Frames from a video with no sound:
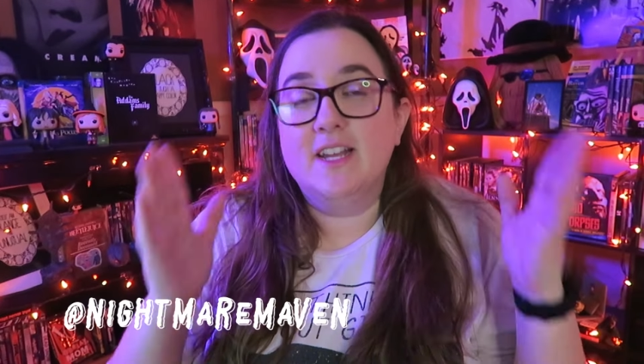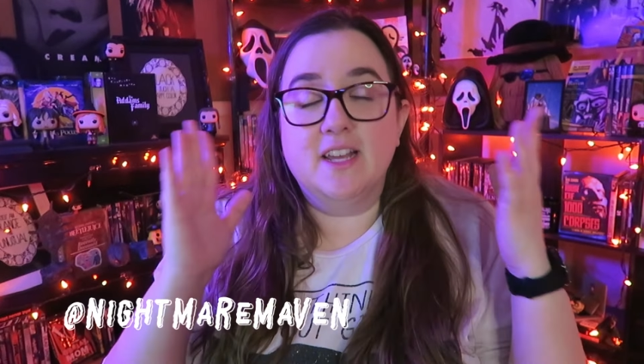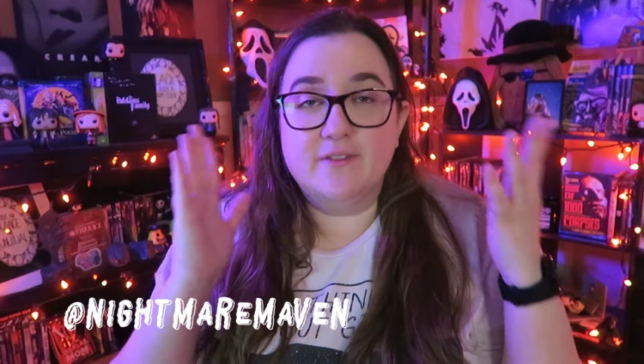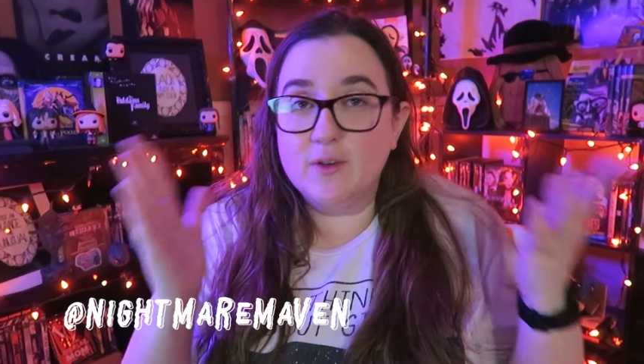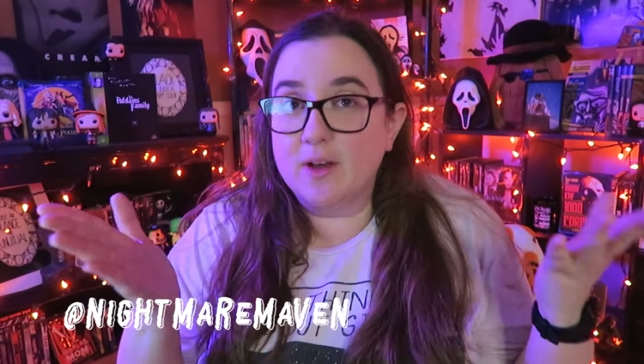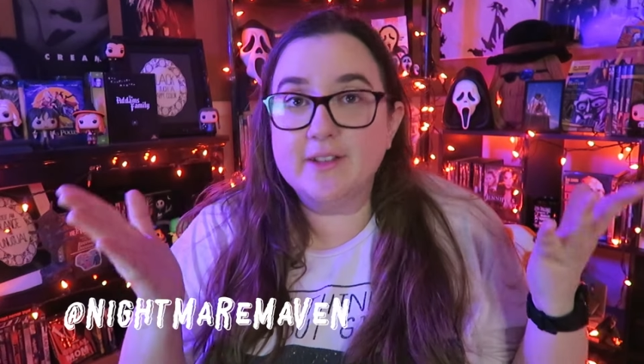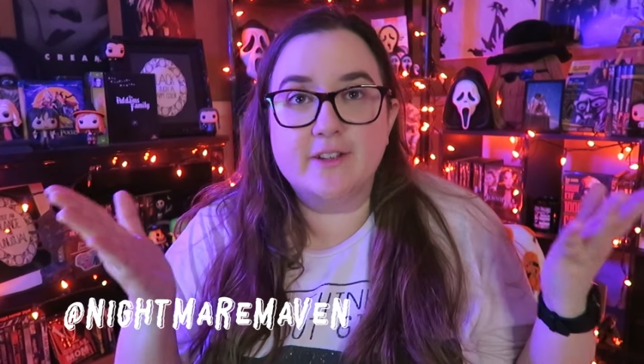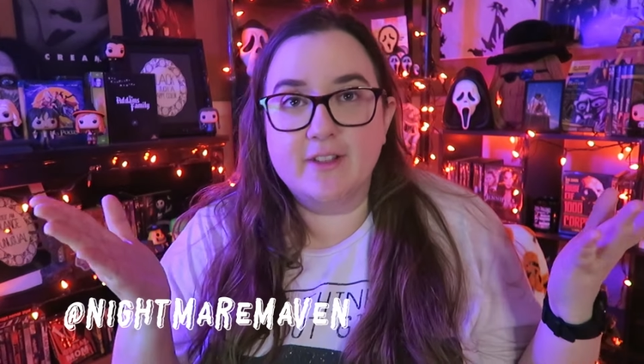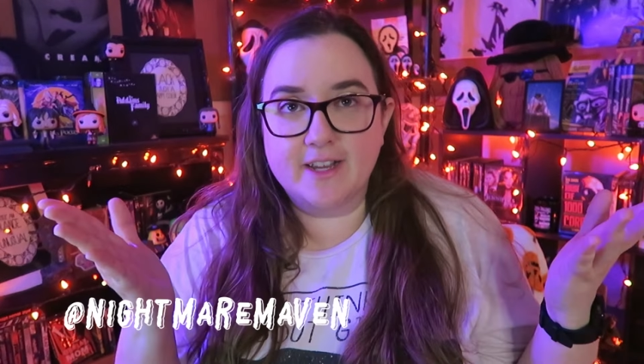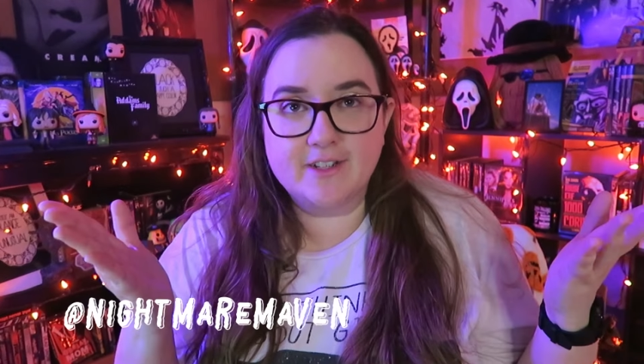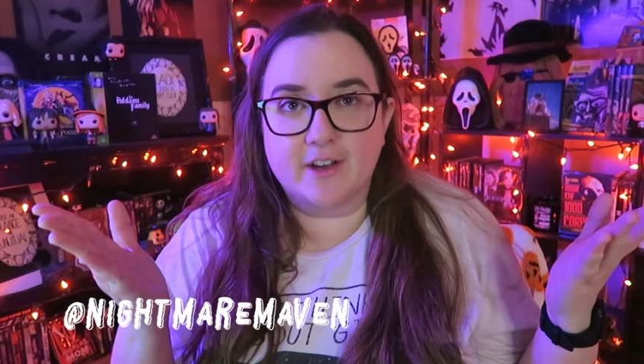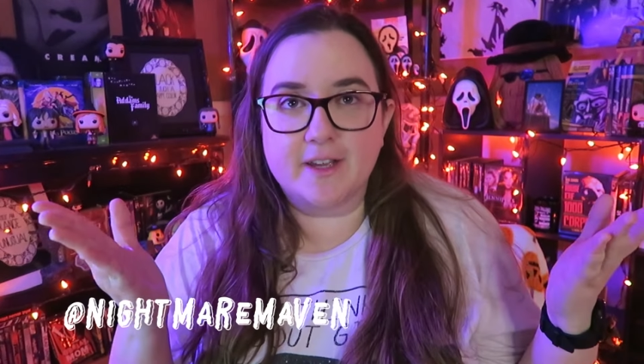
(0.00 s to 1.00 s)
If you also
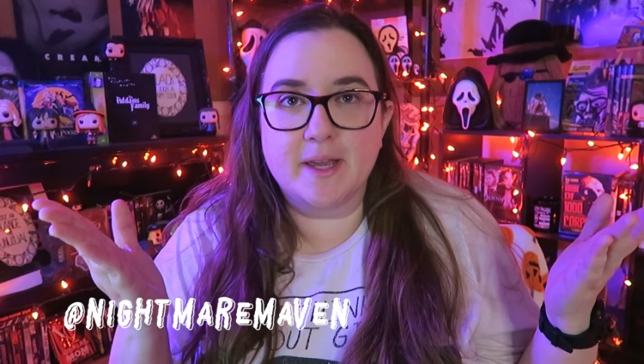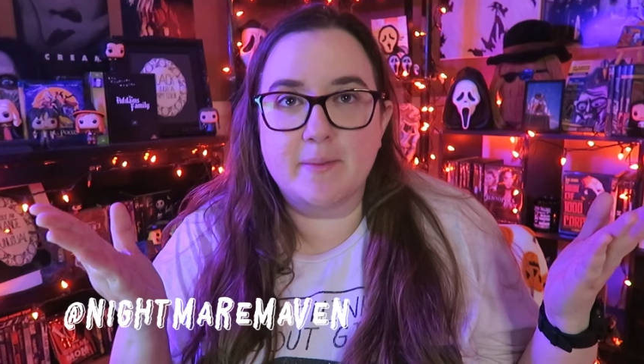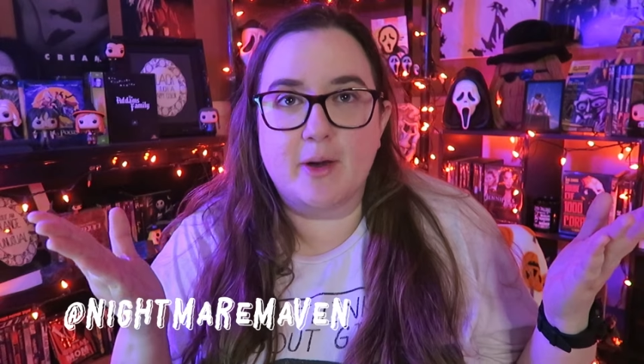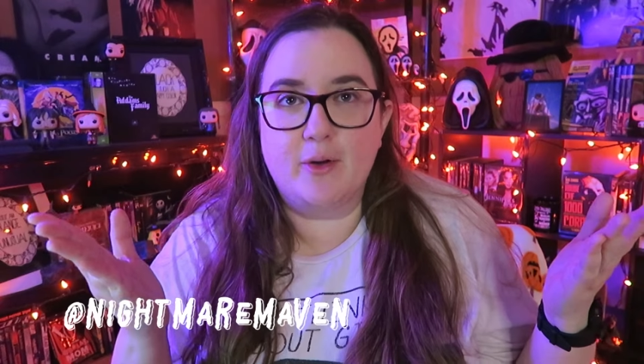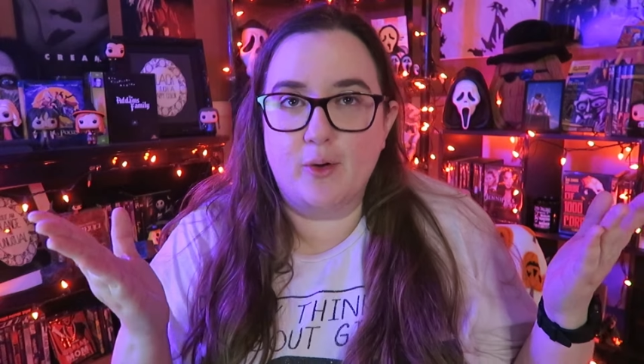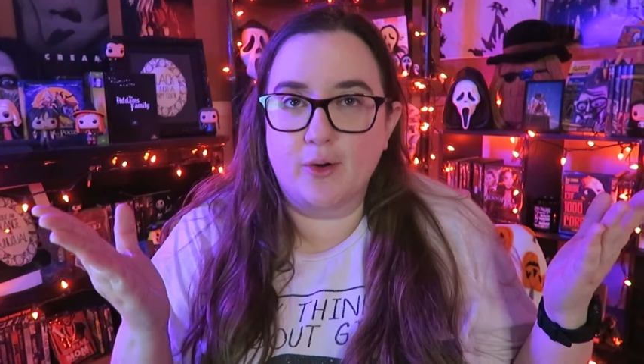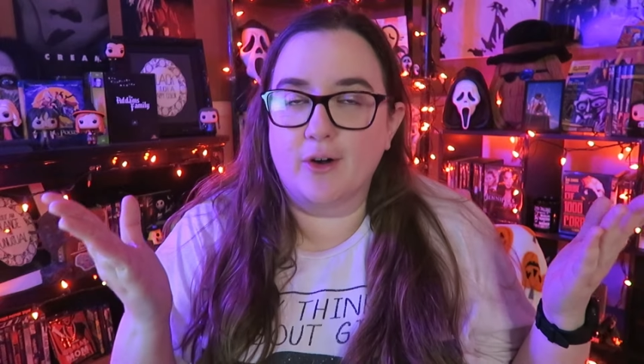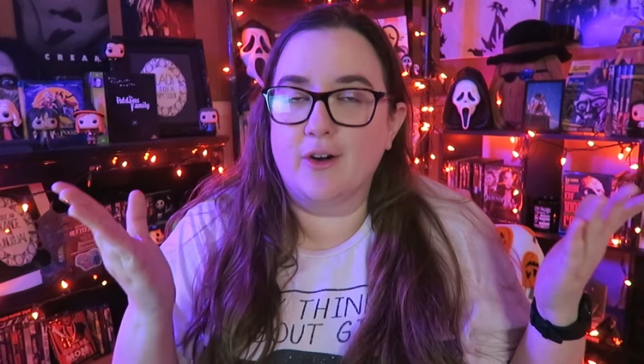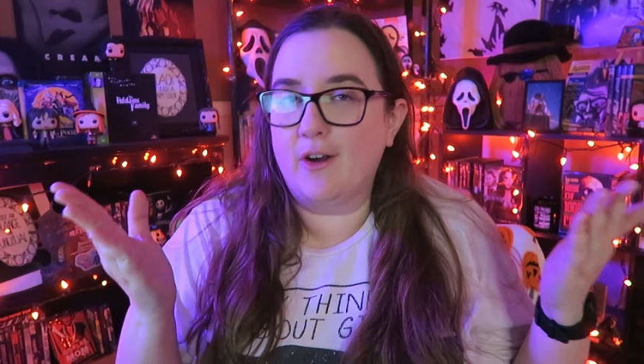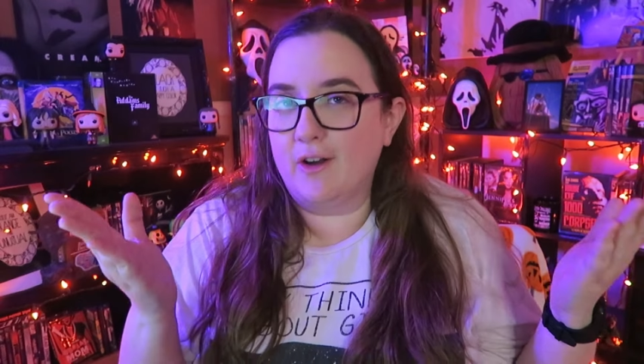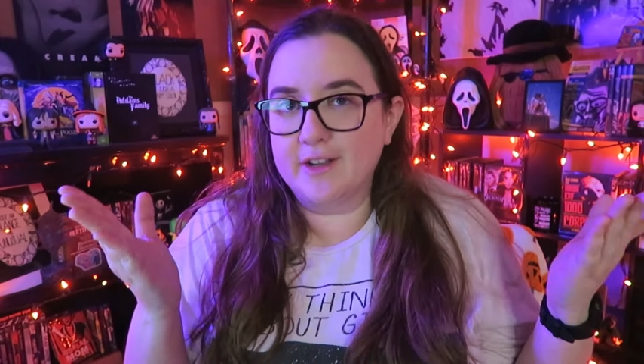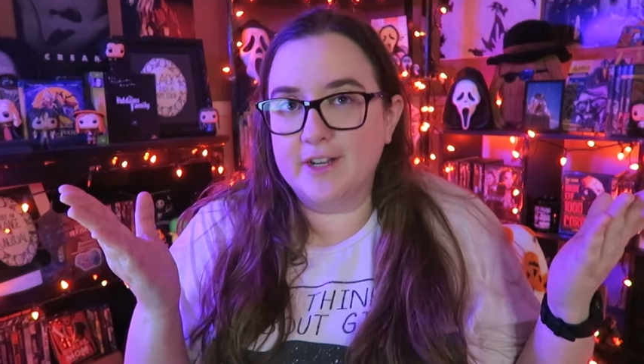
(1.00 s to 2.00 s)
like talking about
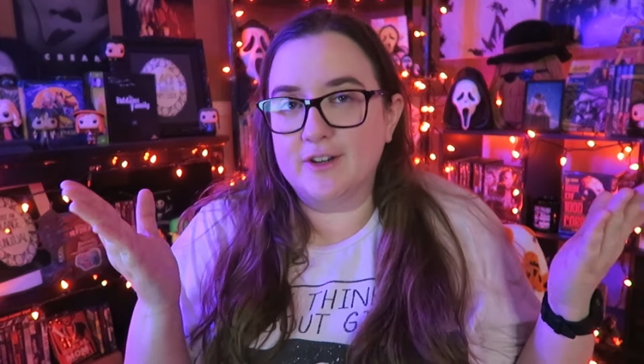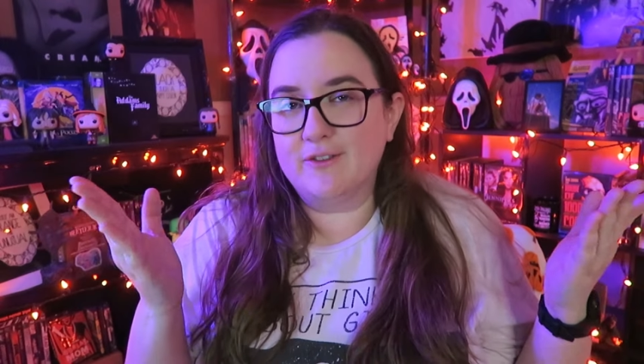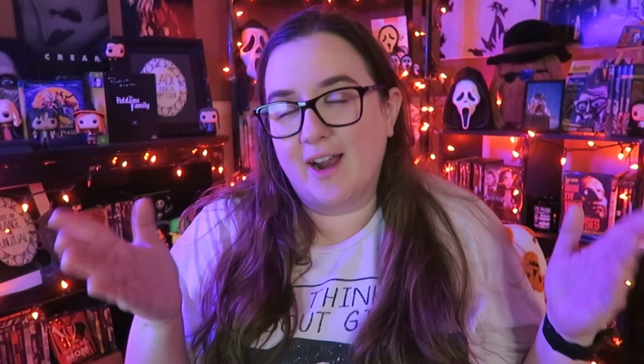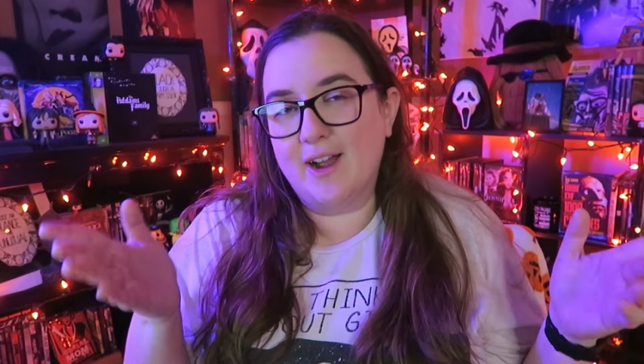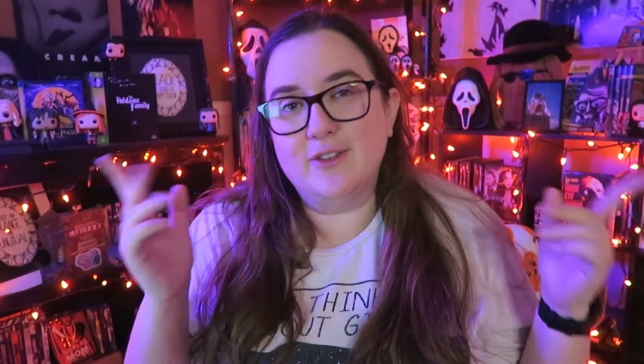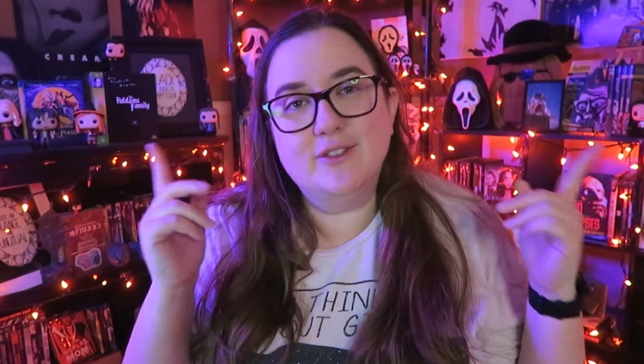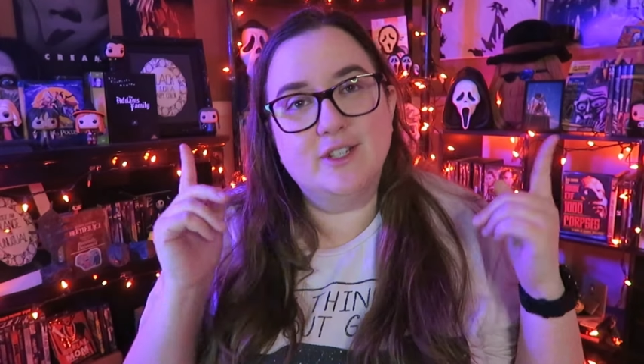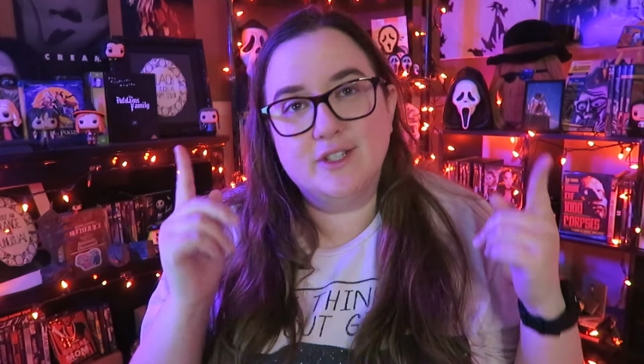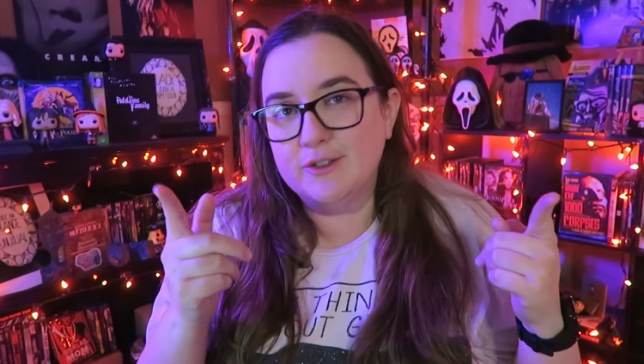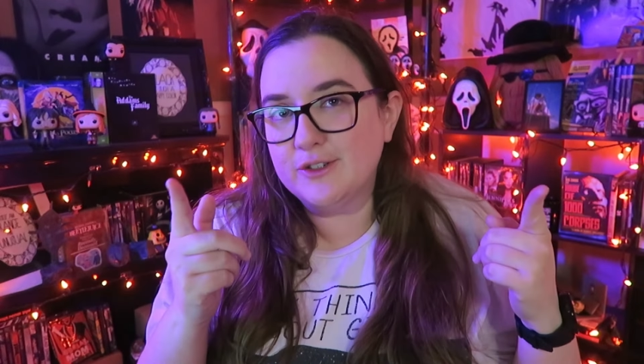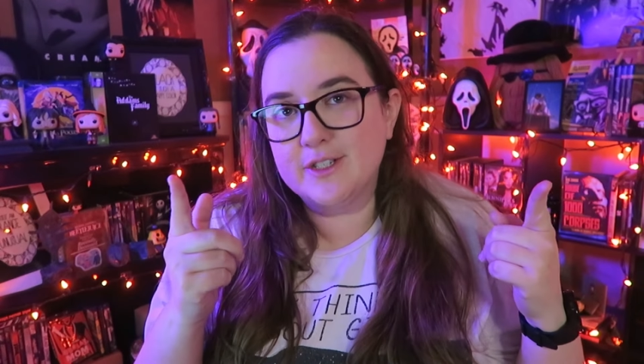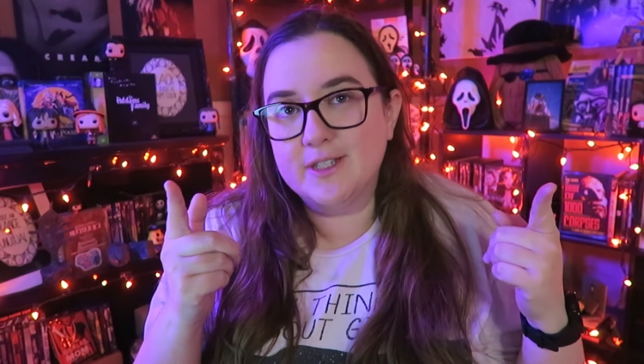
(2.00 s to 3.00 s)
horror all year round,
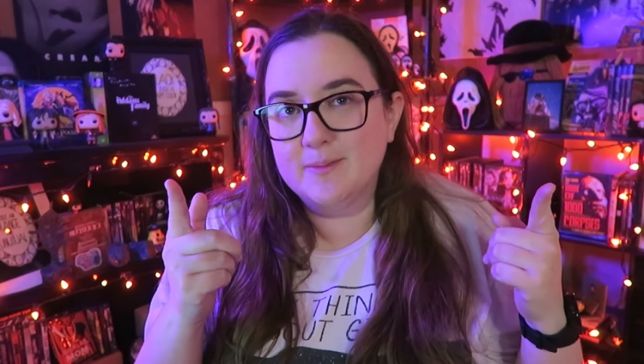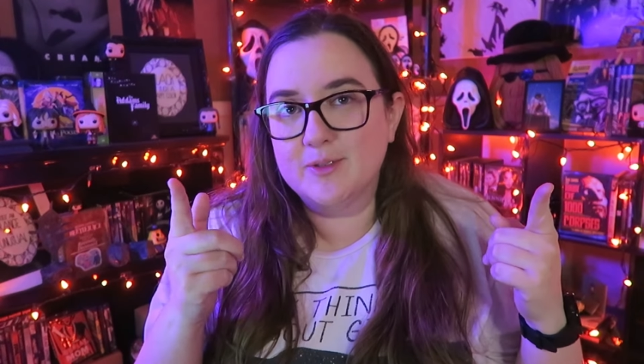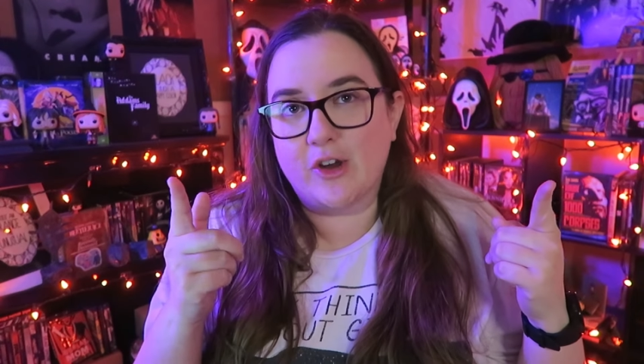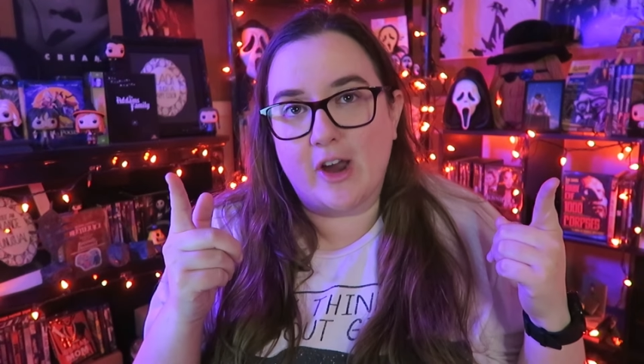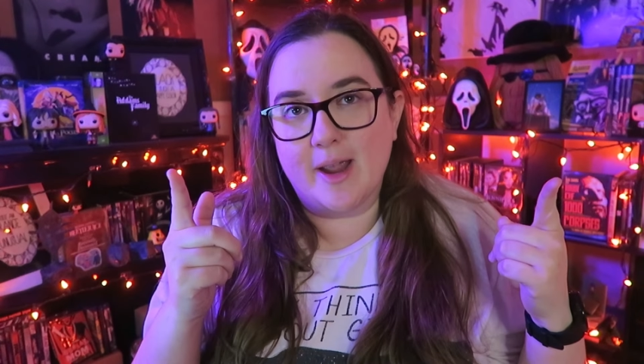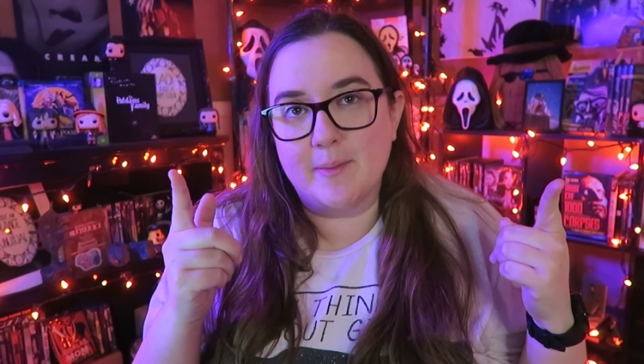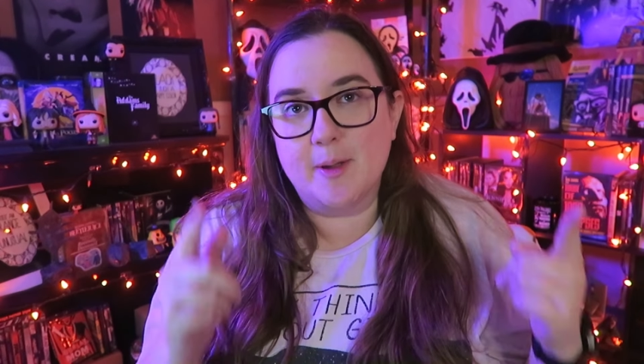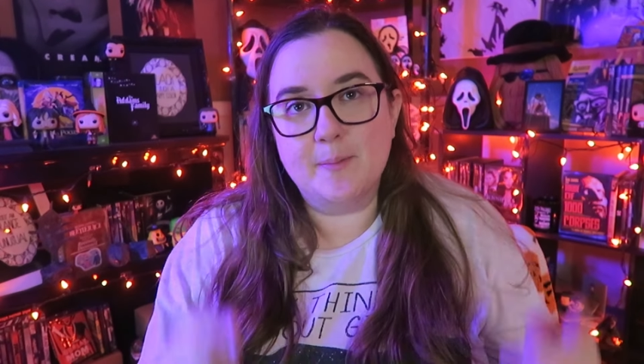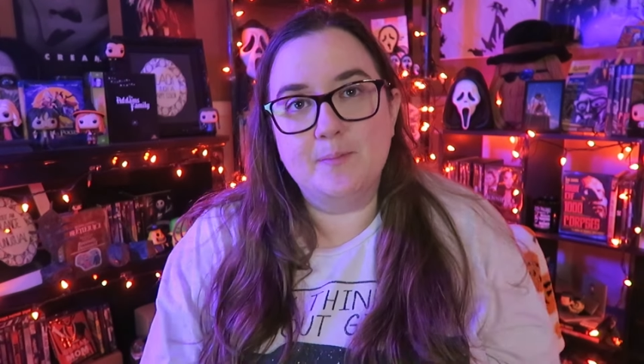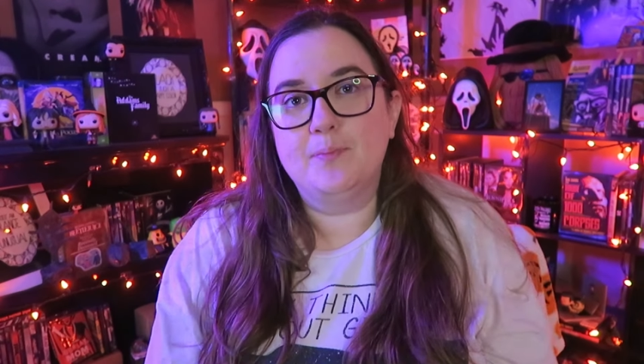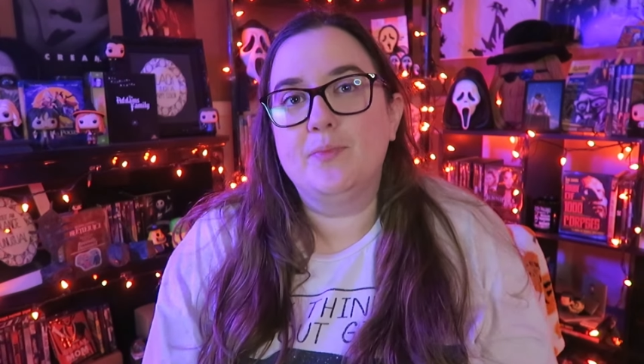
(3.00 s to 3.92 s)
you should subscribe.